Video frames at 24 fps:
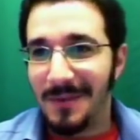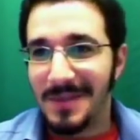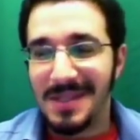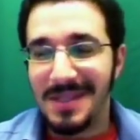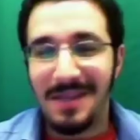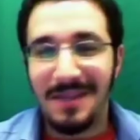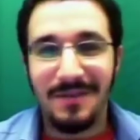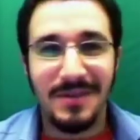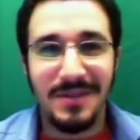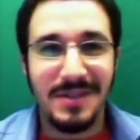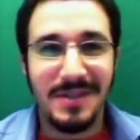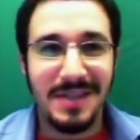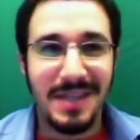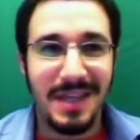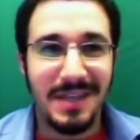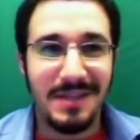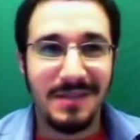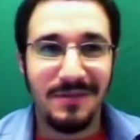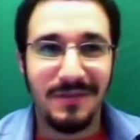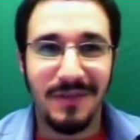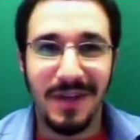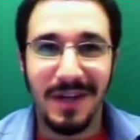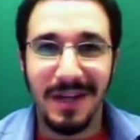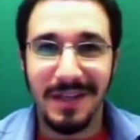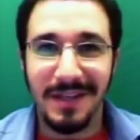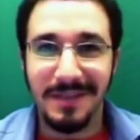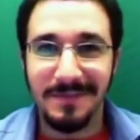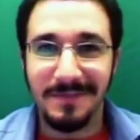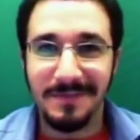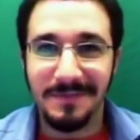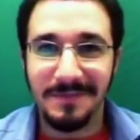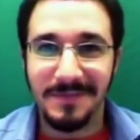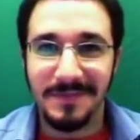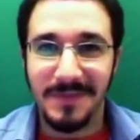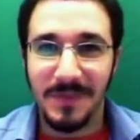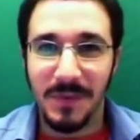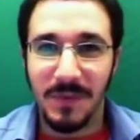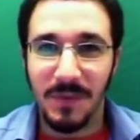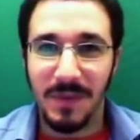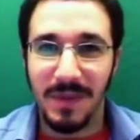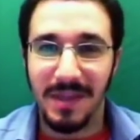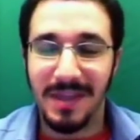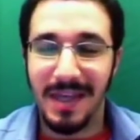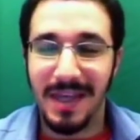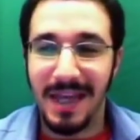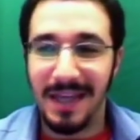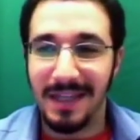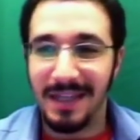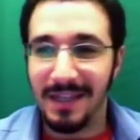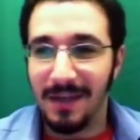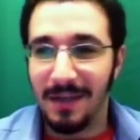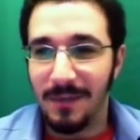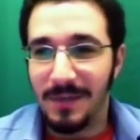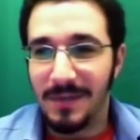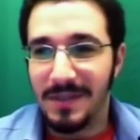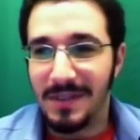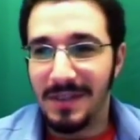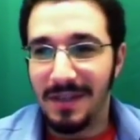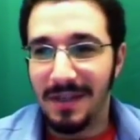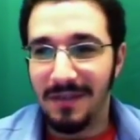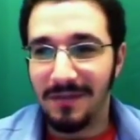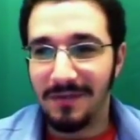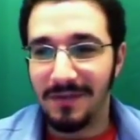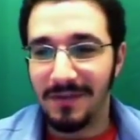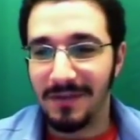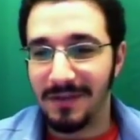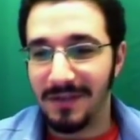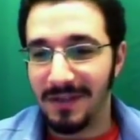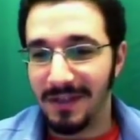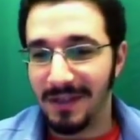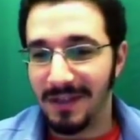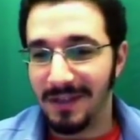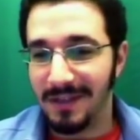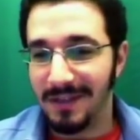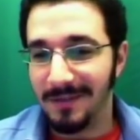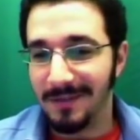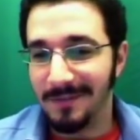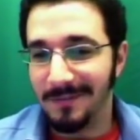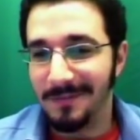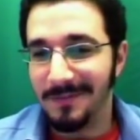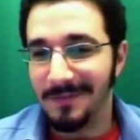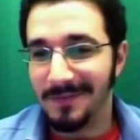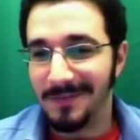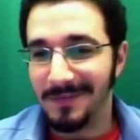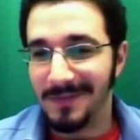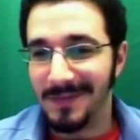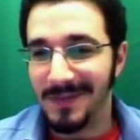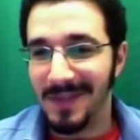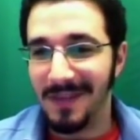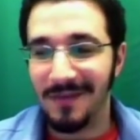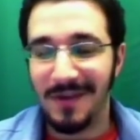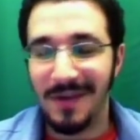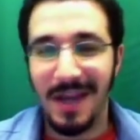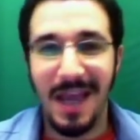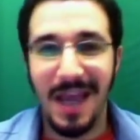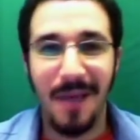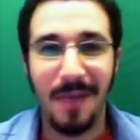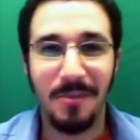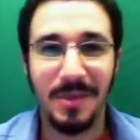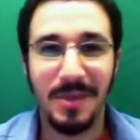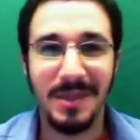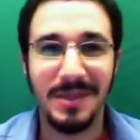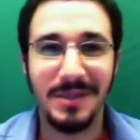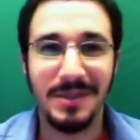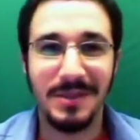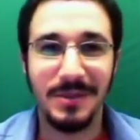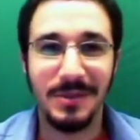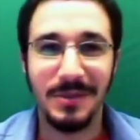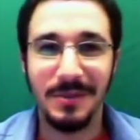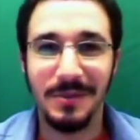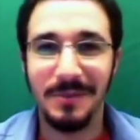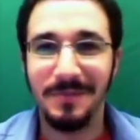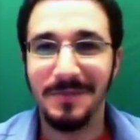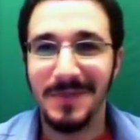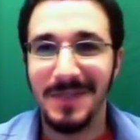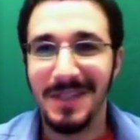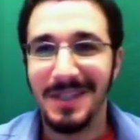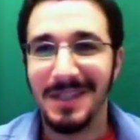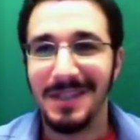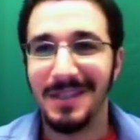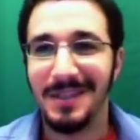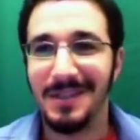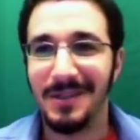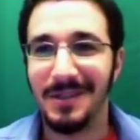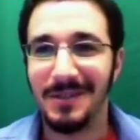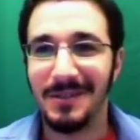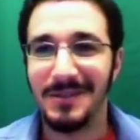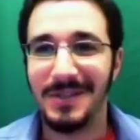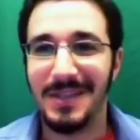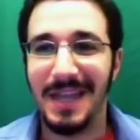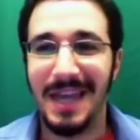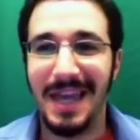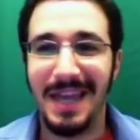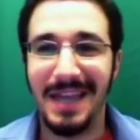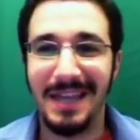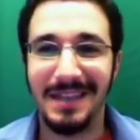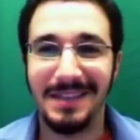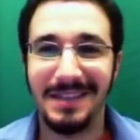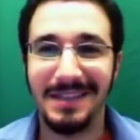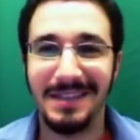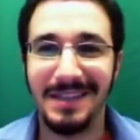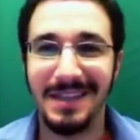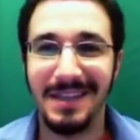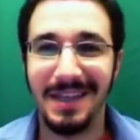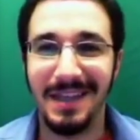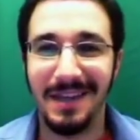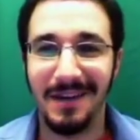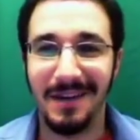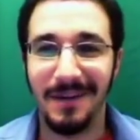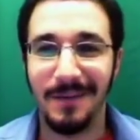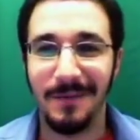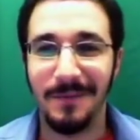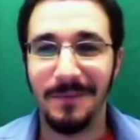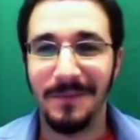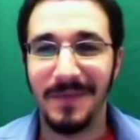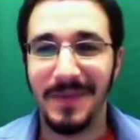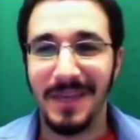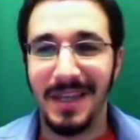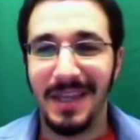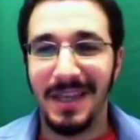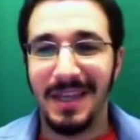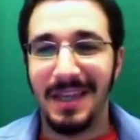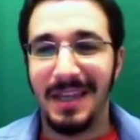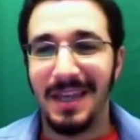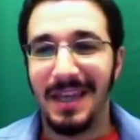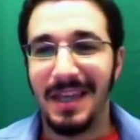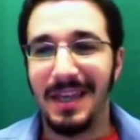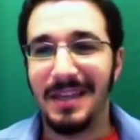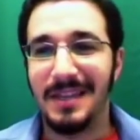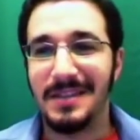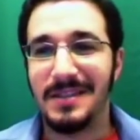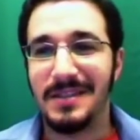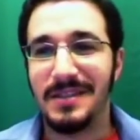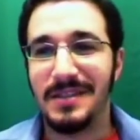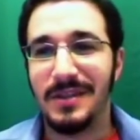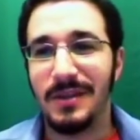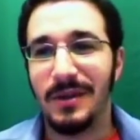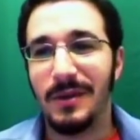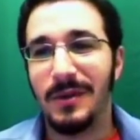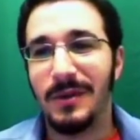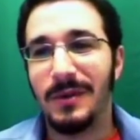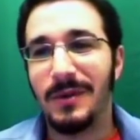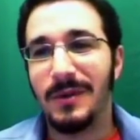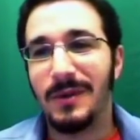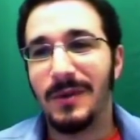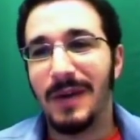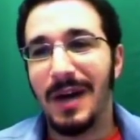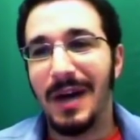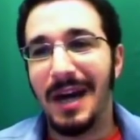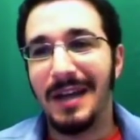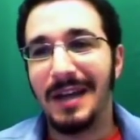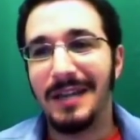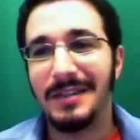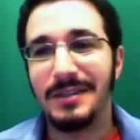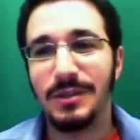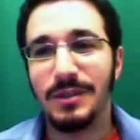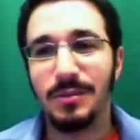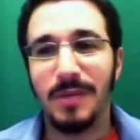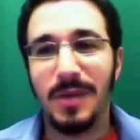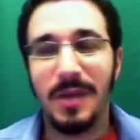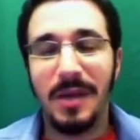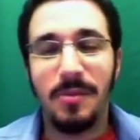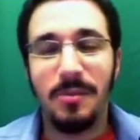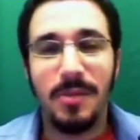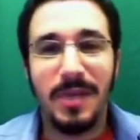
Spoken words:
never satisfied with that. I was never happy to end it there. And so I do my